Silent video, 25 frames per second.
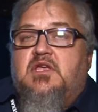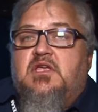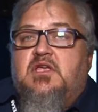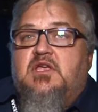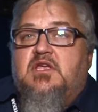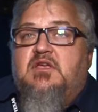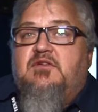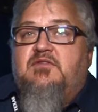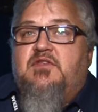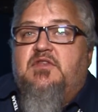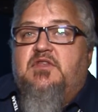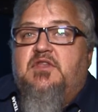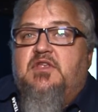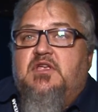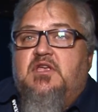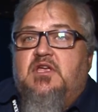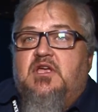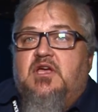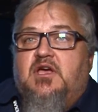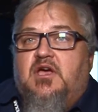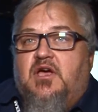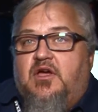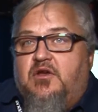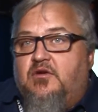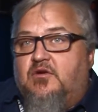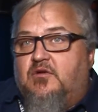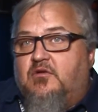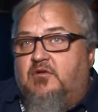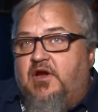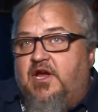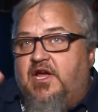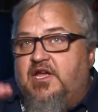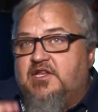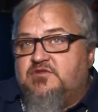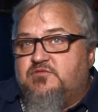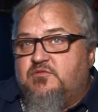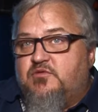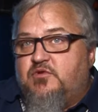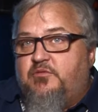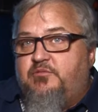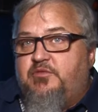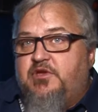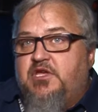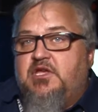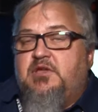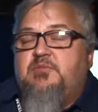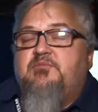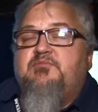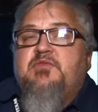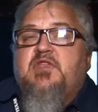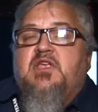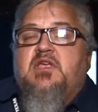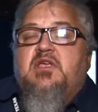Even the undergrads will be.